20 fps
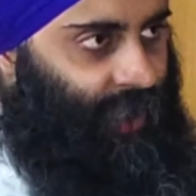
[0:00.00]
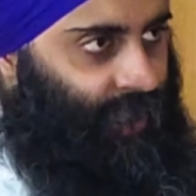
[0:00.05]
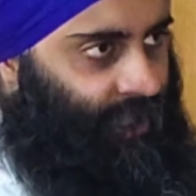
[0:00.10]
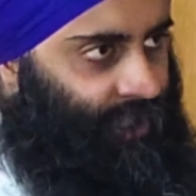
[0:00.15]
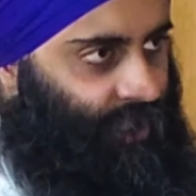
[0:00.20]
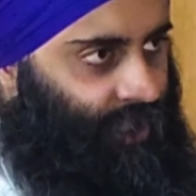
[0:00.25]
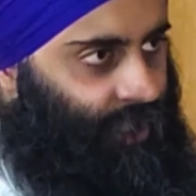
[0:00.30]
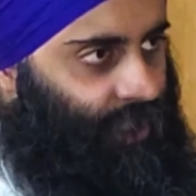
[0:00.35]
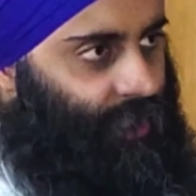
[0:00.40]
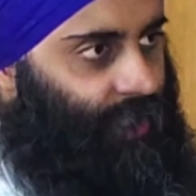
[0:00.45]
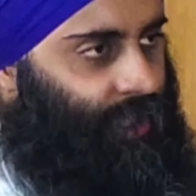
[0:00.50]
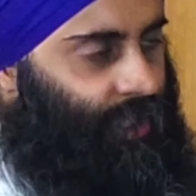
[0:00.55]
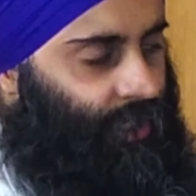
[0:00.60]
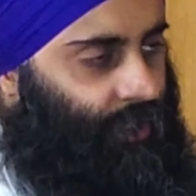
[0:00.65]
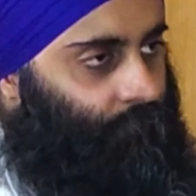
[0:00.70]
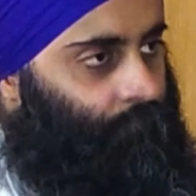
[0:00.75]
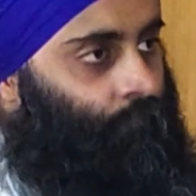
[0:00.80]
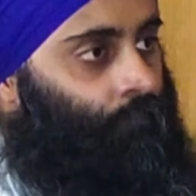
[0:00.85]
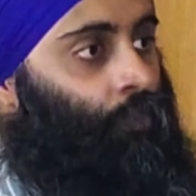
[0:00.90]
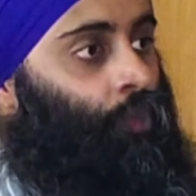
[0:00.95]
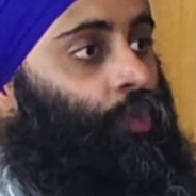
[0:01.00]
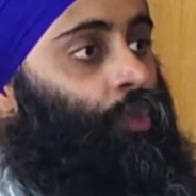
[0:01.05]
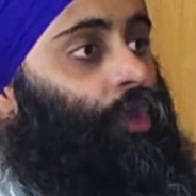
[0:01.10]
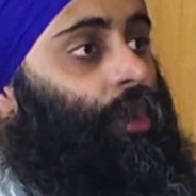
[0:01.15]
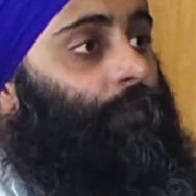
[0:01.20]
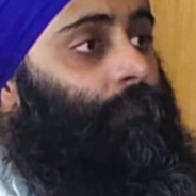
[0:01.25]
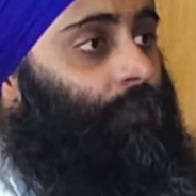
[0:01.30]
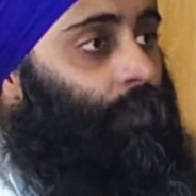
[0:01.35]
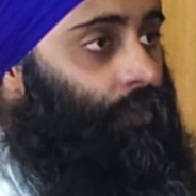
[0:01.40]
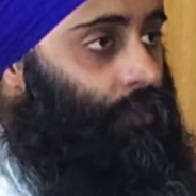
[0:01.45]
taking in
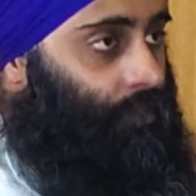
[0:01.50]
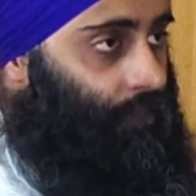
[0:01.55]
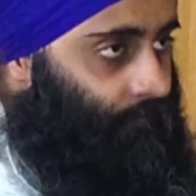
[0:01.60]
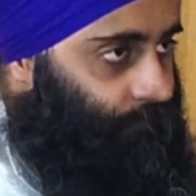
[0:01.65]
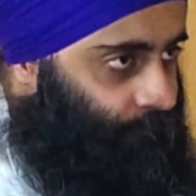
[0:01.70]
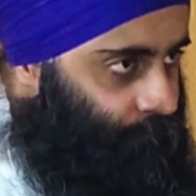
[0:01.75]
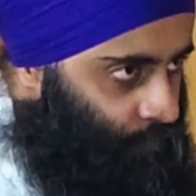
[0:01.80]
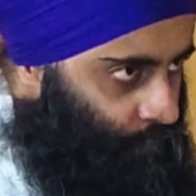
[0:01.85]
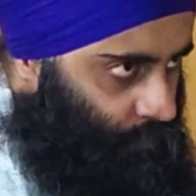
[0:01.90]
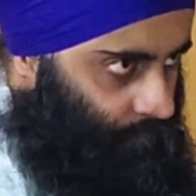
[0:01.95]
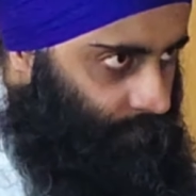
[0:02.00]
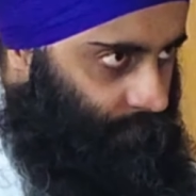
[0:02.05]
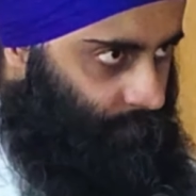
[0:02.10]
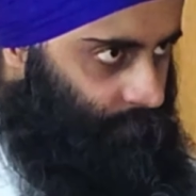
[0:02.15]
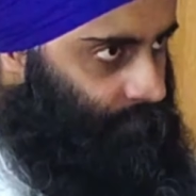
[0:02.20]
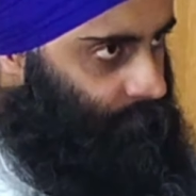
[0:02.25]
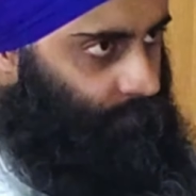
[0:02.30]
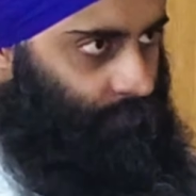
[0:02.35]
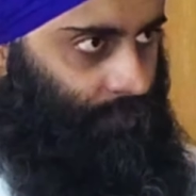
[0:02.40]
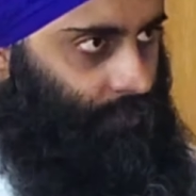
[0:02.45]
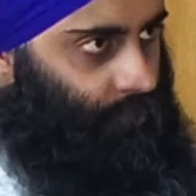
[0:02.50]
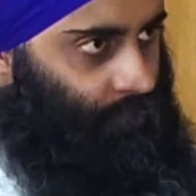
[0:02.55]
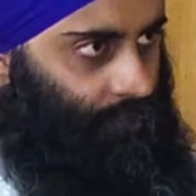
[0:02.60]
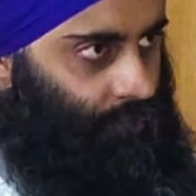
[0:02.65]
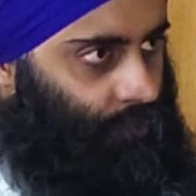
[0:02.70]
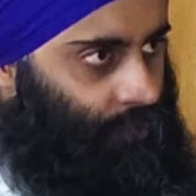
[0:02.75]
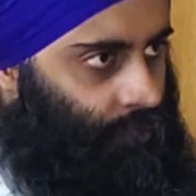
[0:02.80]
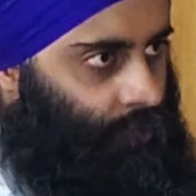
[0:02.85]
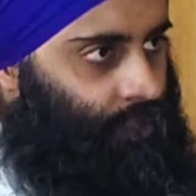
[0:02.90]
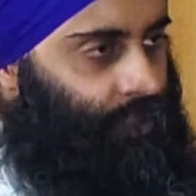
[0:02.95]
more amount of food.
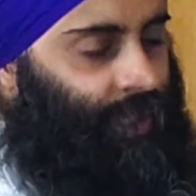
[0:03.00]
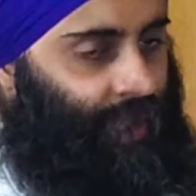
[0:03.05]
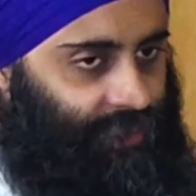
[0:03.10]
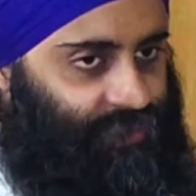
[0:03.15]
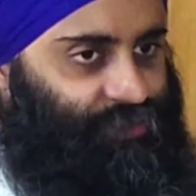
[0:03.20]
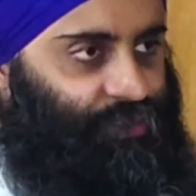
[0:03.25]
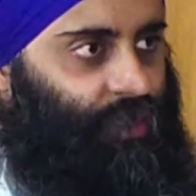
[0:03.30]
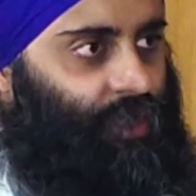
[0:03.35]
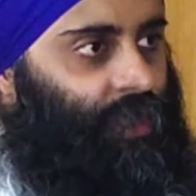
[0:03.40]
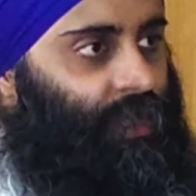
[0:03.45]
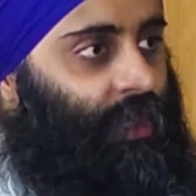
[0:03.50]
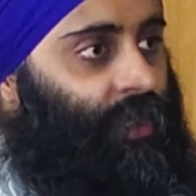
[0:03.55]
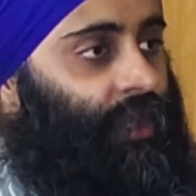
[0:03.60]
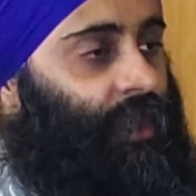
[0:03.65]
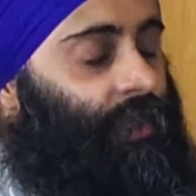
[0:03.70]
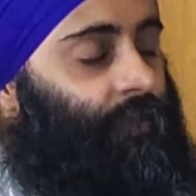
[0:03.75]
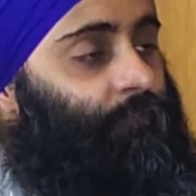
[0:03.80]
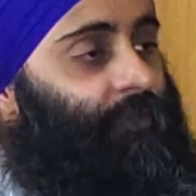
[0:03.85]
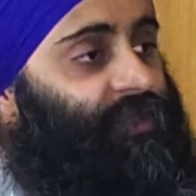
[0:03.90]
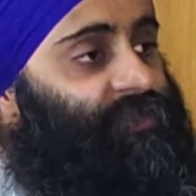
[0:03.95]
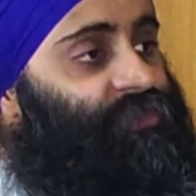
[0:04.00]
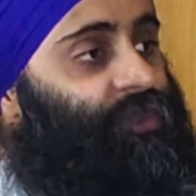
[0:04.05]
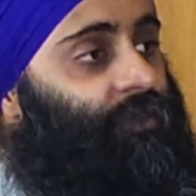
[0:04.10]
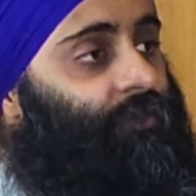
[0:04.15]
Naturally, it will be